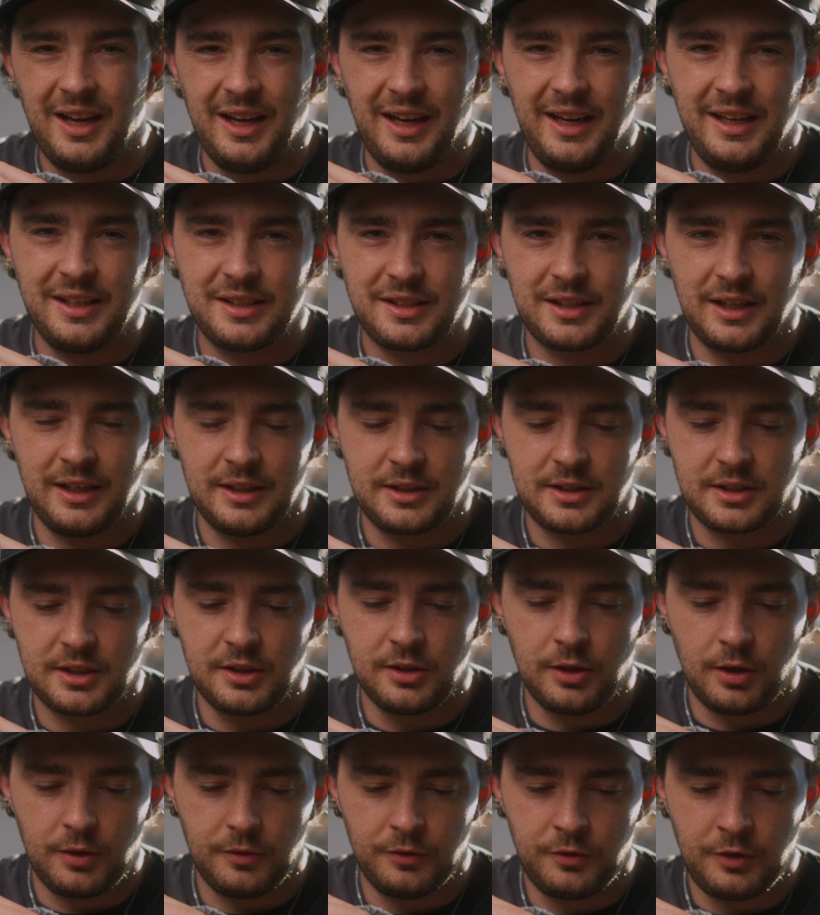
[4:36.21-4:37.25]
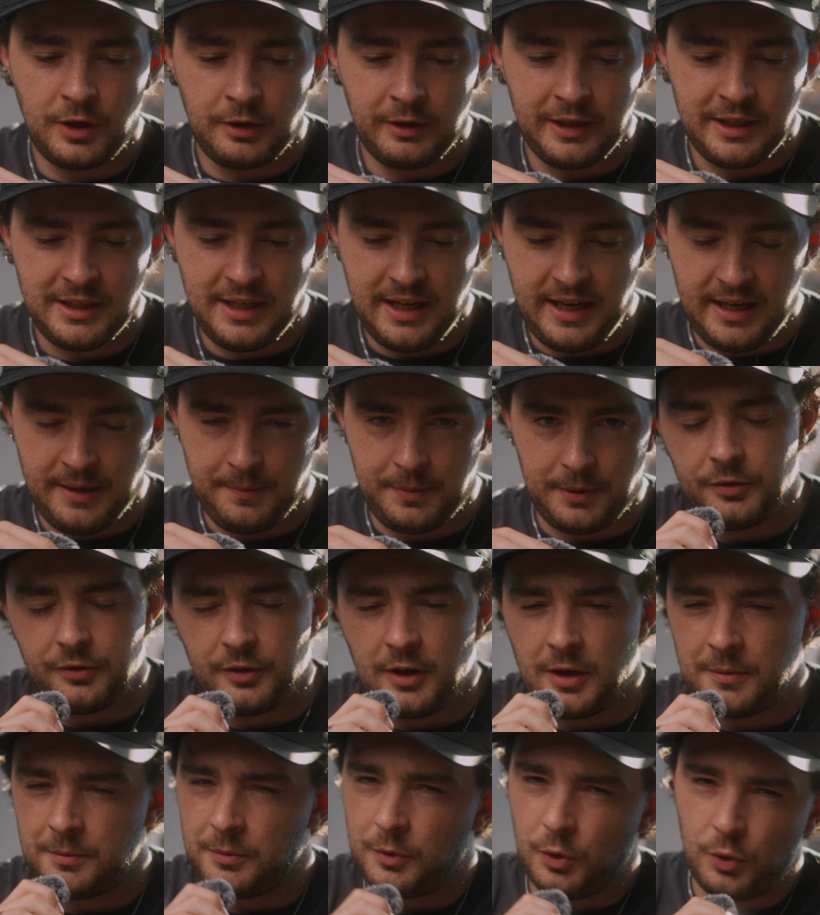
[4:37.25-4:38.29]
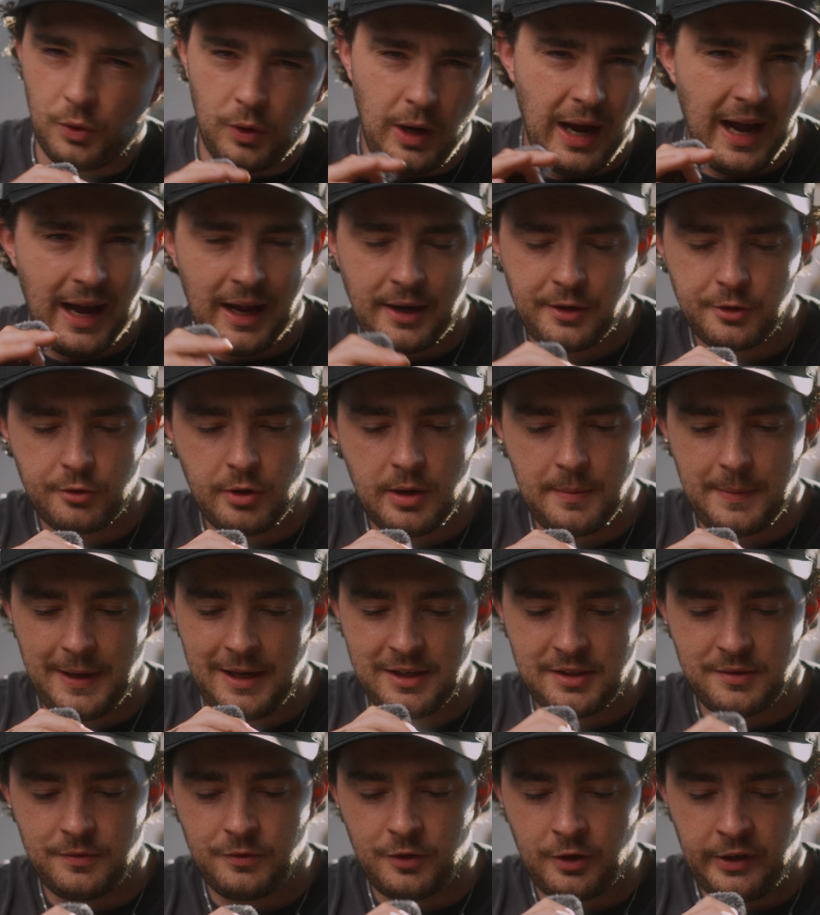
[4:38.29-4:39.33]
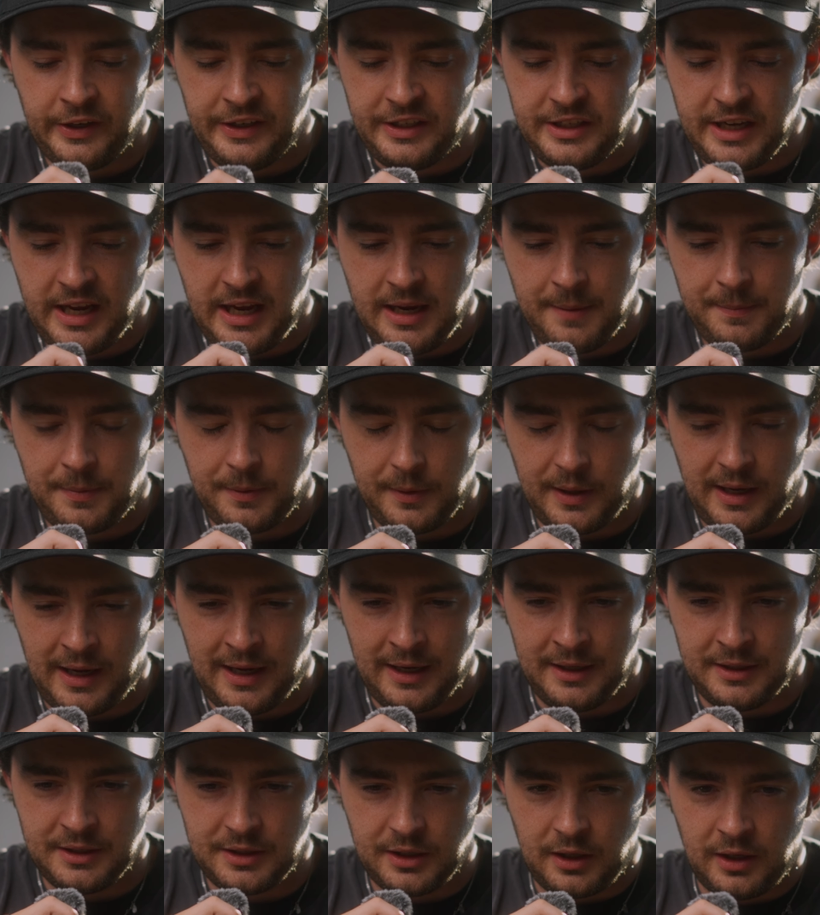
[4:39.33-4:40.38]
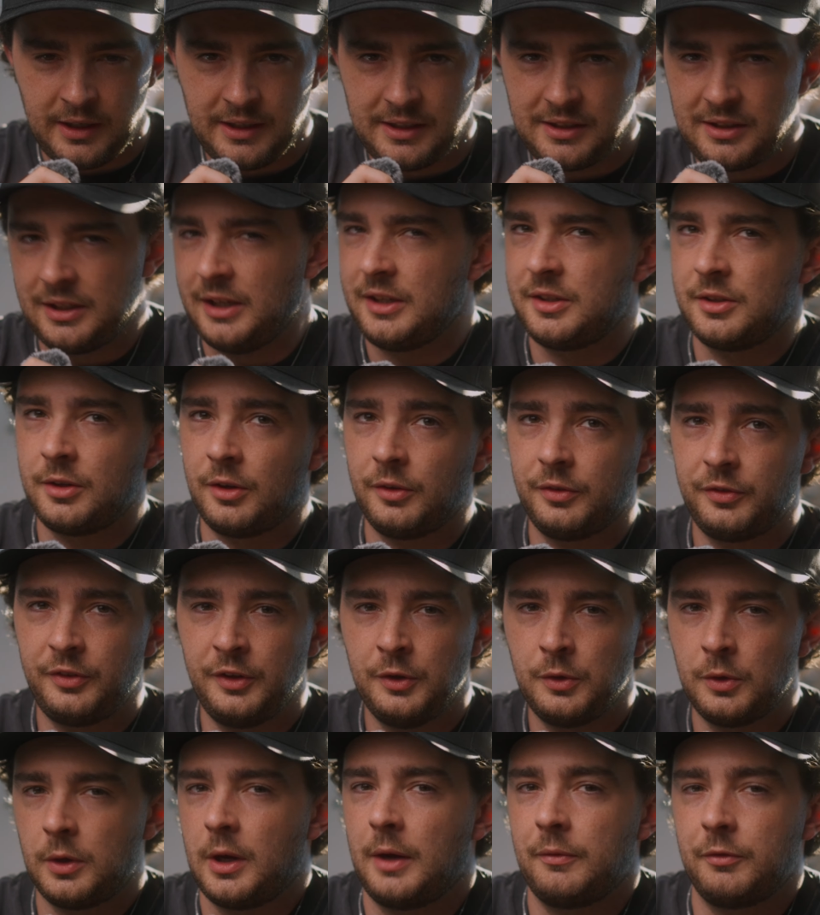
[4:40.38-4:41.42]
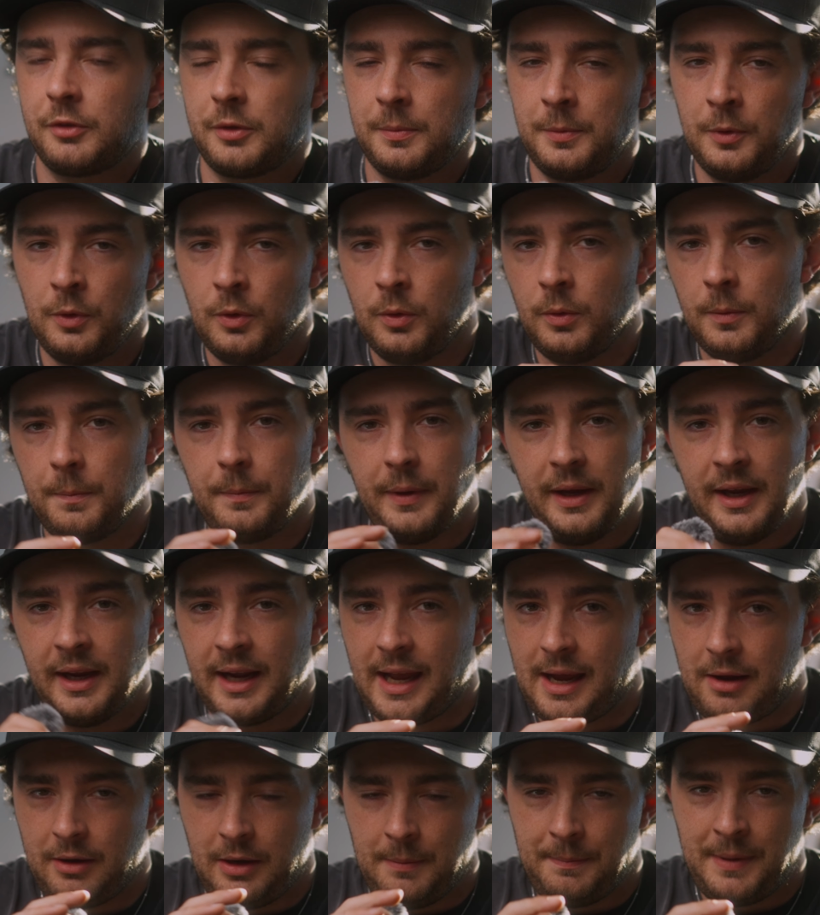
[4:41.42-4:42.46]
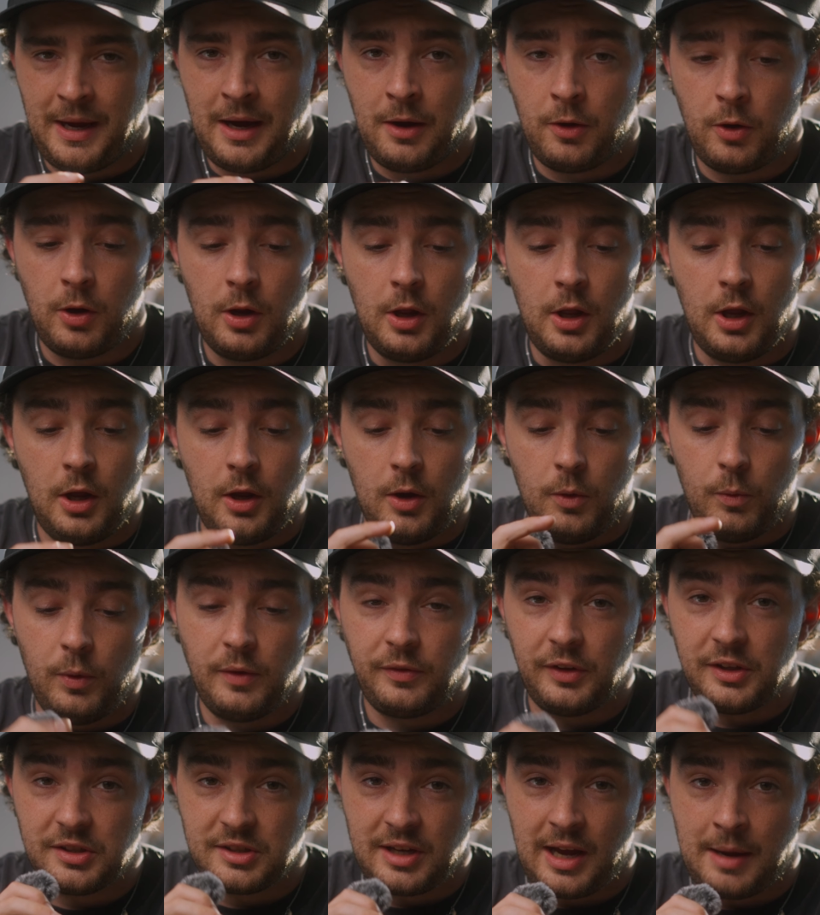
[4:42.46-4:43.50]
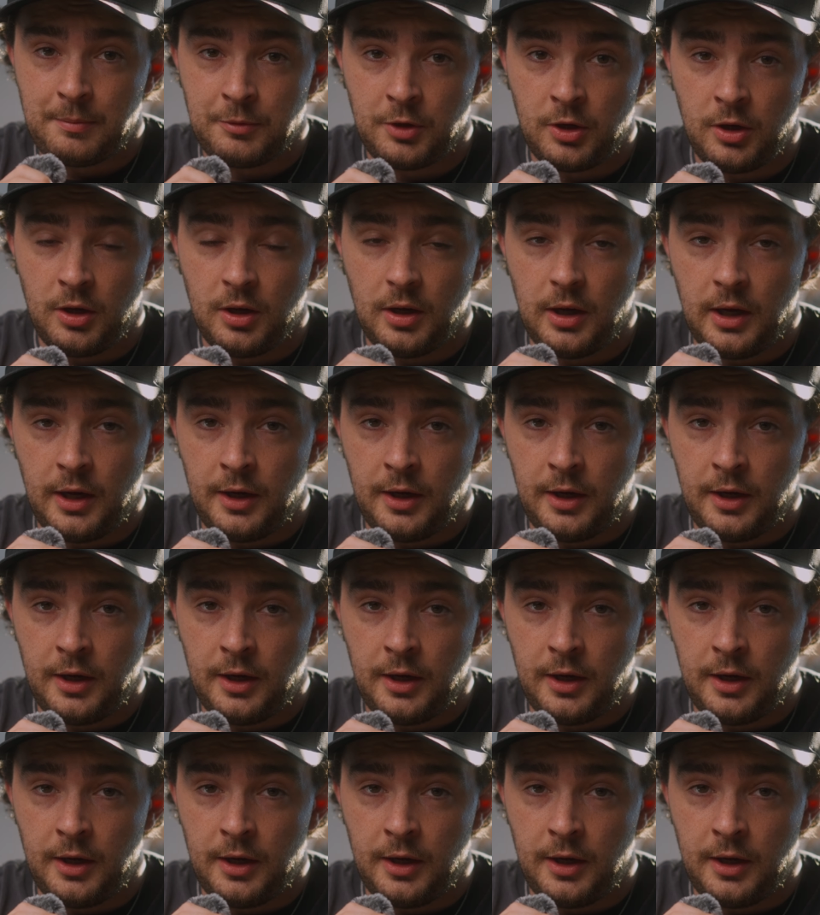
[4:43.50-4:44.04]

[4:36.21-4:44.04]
It's not very deep. Thumb or hand grip isn't very deep, and I did not feel comfortable being out and about with this camera